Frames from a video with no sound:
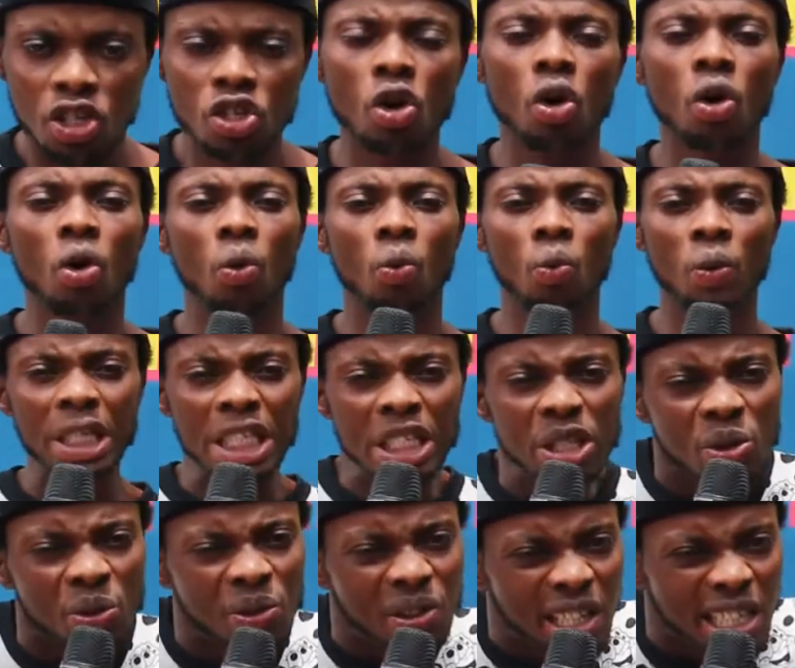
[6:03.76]
So we
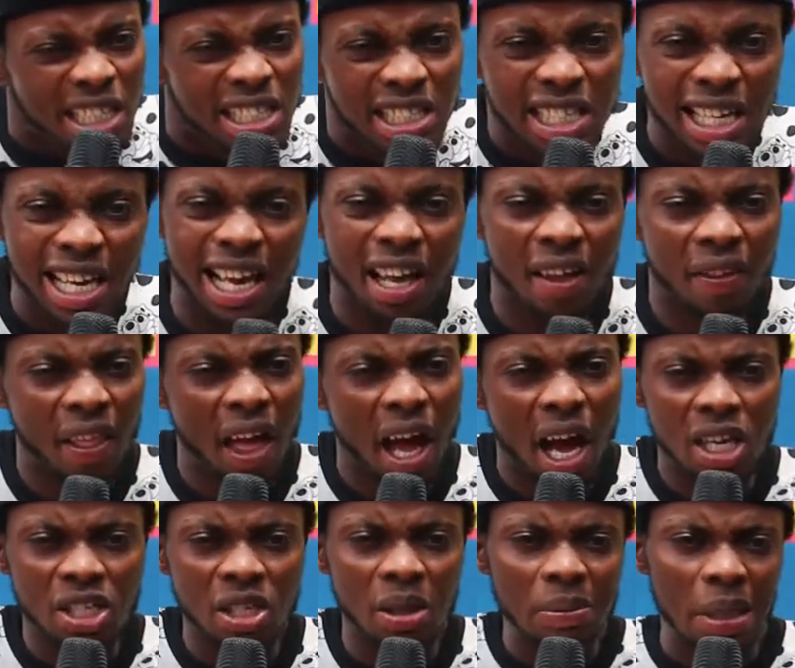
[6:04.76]
do things
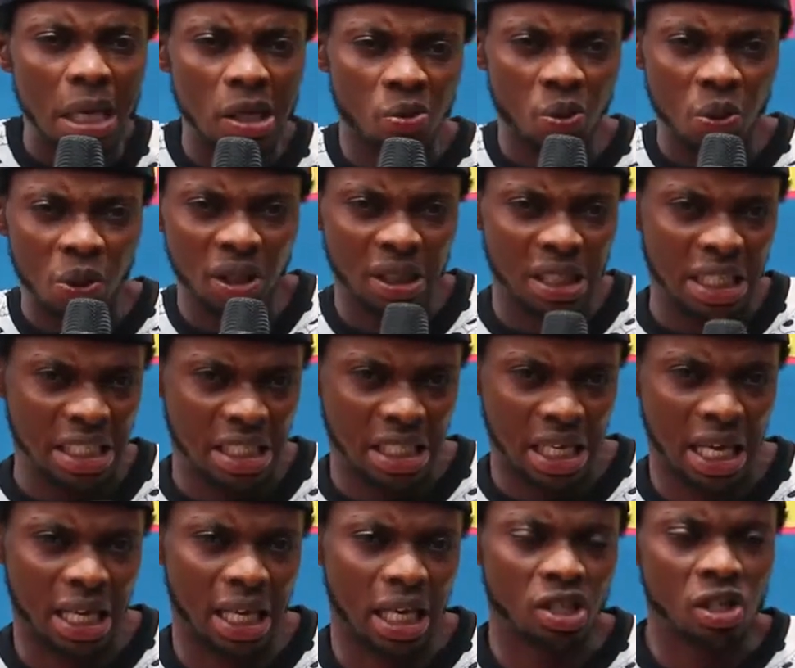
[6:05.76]
together, sometimes we run things
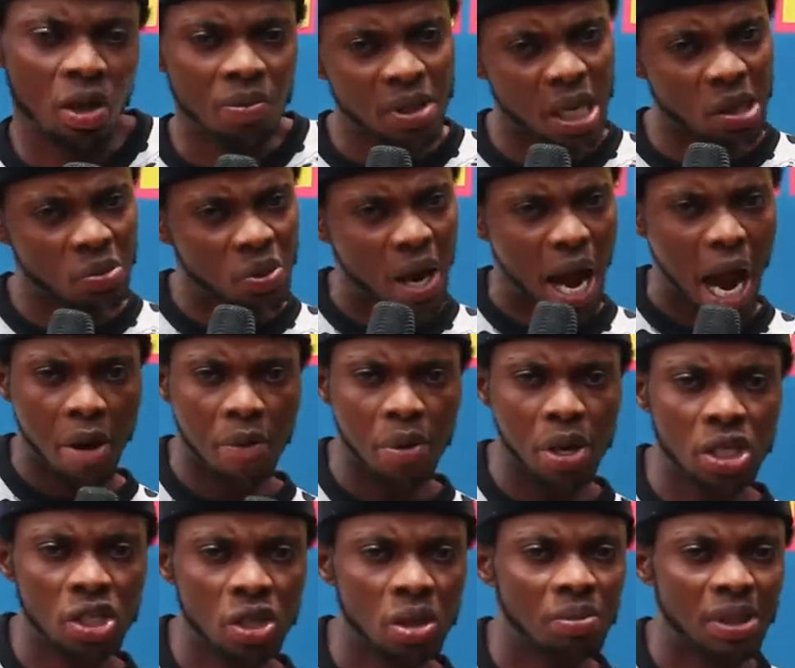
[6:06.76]
together, sometimes we
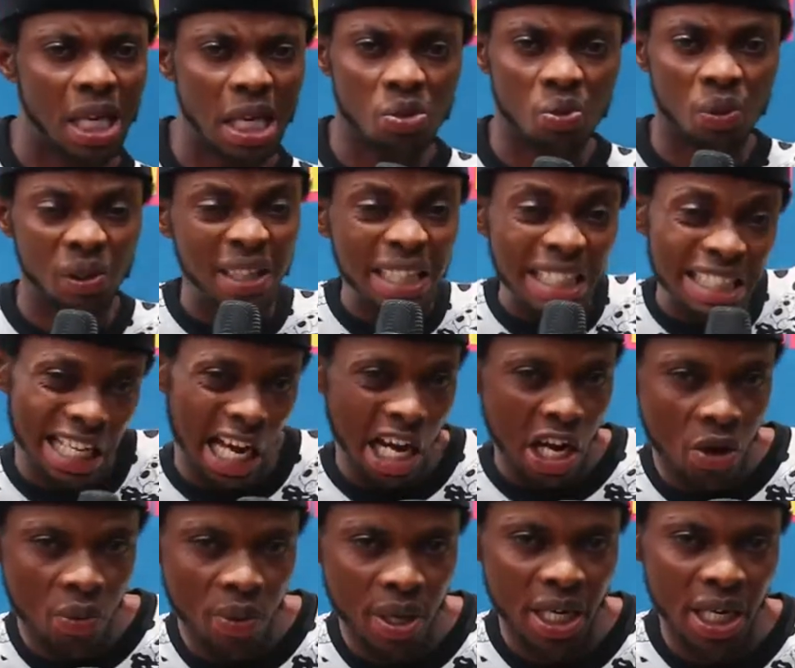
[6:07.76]
agree, sometimes we
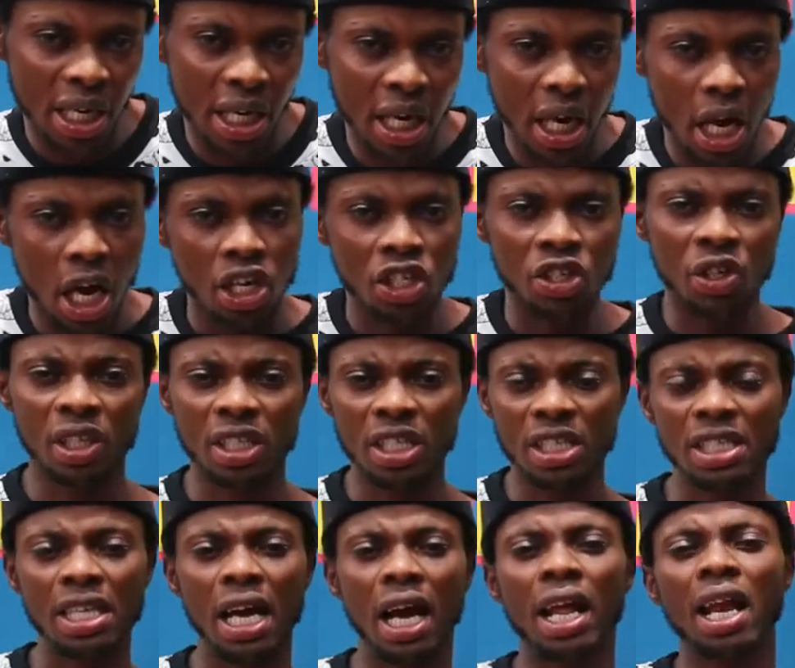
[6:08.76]
disagree. You
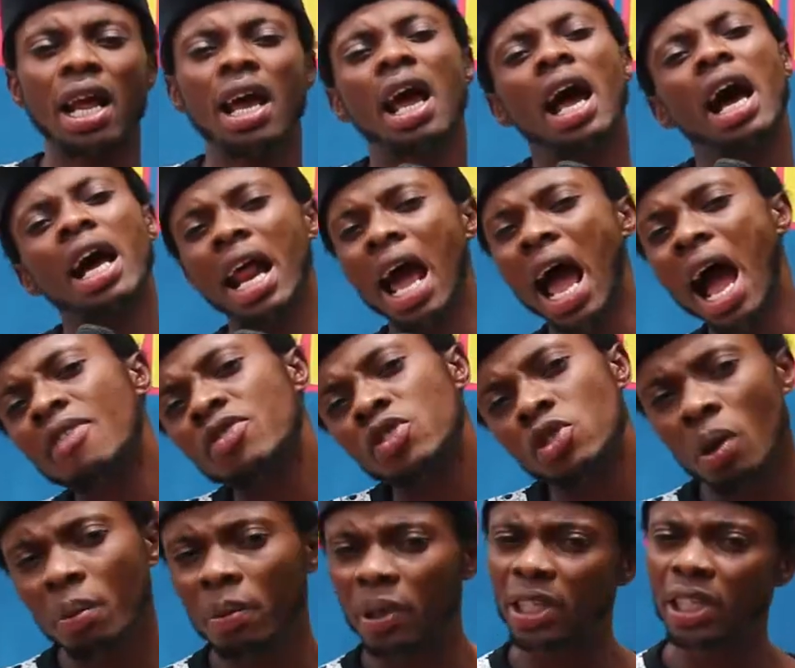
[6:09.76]
understand? And I have
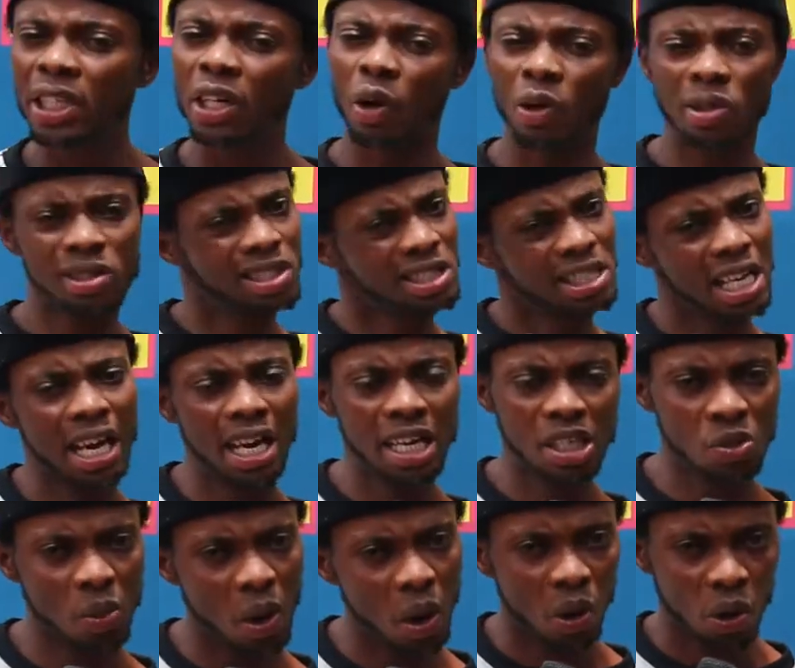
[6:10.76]
somebody on set
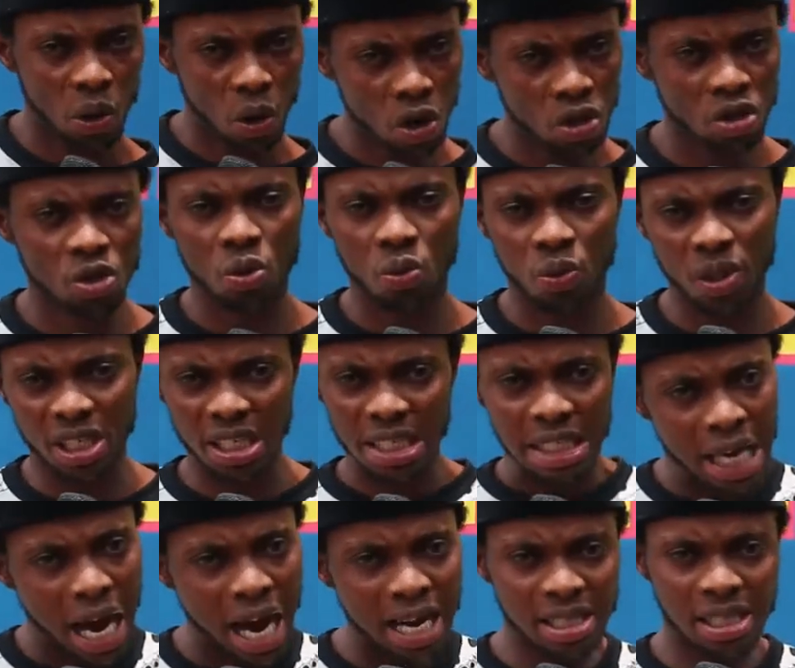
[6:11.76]
as well, on Osun, which
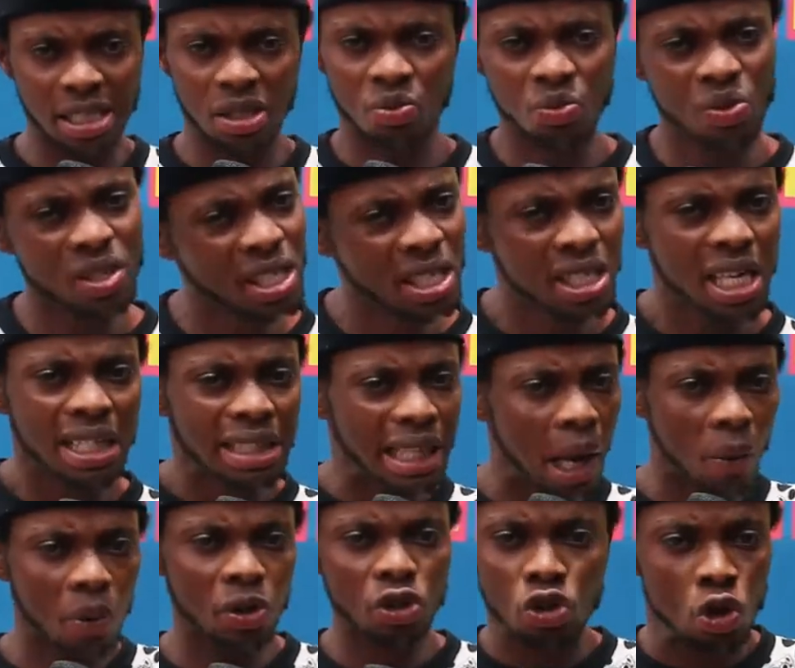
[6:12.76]
is Acid, which
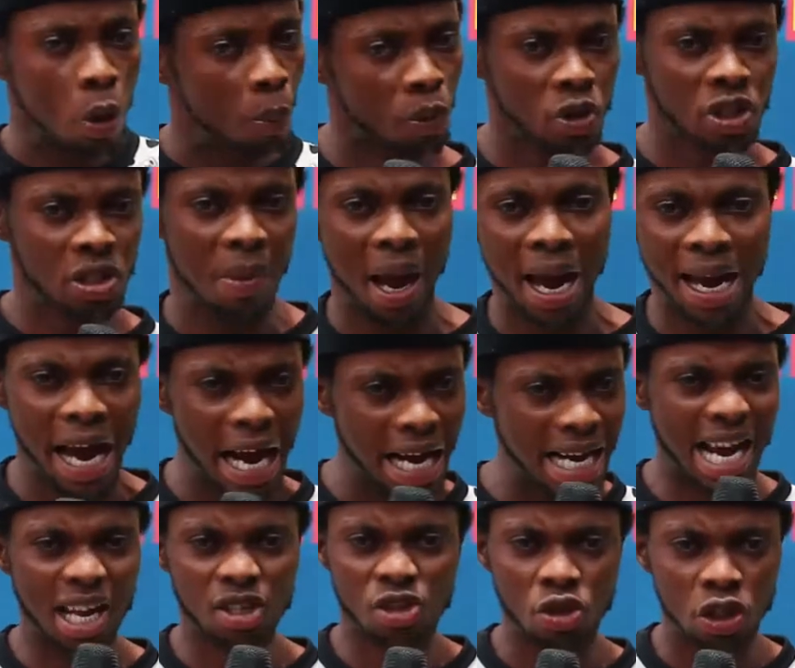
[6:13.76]
that one supports my
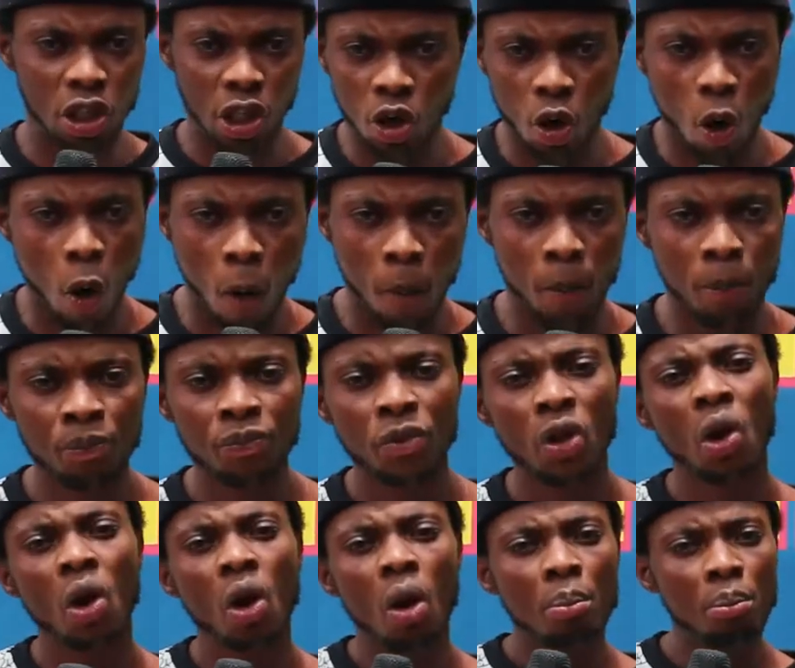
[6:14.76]
career to the core.
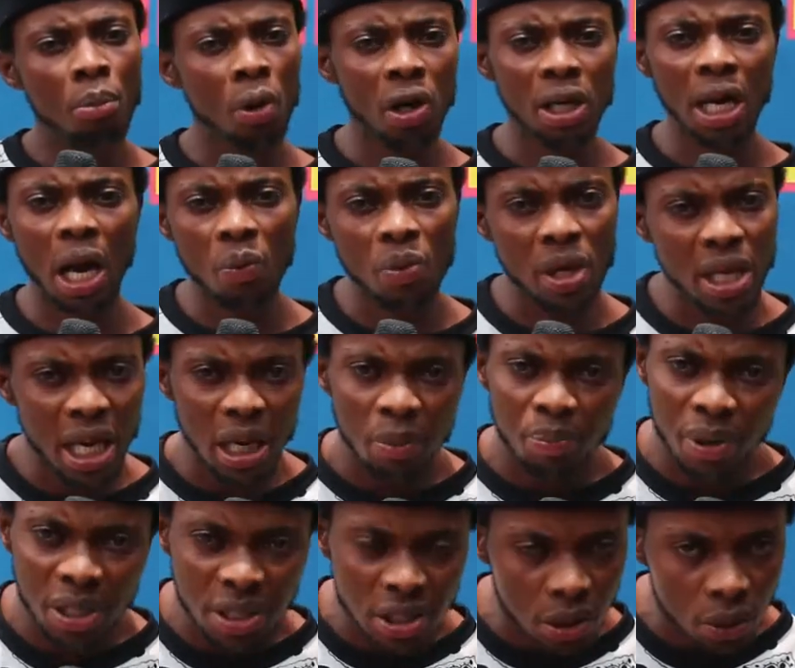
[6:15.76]
But on a wicked
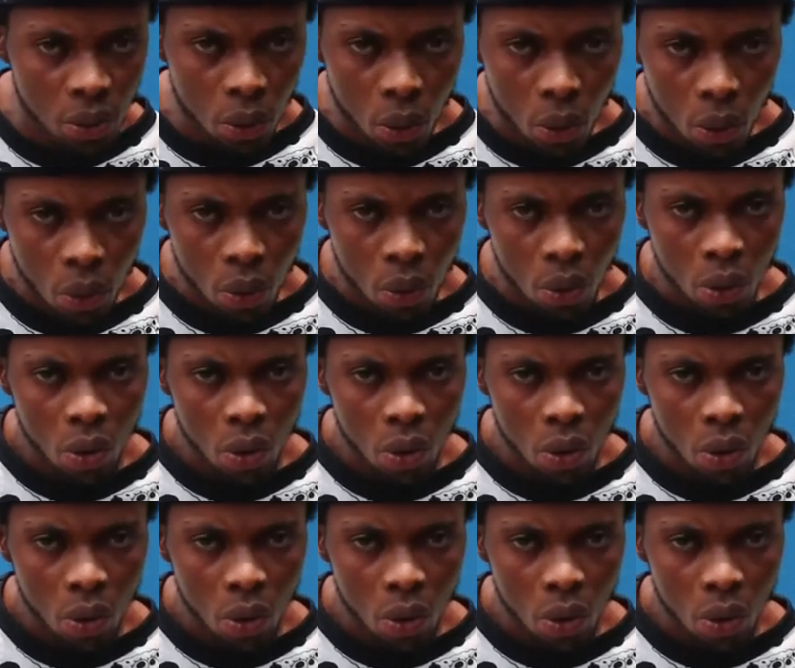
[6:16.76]
person, no.